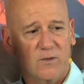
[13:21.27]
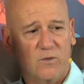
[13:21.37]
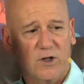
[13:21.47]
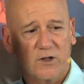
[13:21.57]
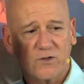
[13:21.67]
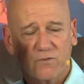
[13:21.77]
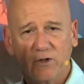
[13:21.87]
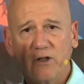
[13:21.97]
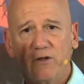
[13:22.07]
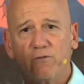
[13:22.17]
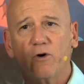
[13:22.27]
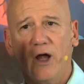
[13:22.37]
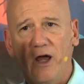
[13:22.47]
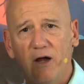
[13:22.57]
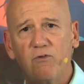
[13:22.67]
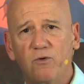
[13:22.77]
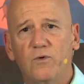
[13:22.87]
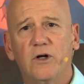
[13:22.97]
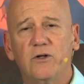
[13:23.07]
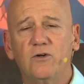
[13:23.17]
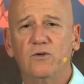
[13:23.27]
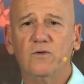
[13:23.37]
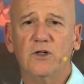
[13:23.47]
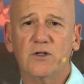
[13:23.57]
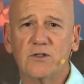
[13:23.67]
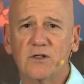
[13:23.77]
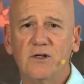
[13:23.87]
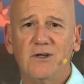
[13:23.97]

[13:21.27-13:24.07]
it is really for everyone who is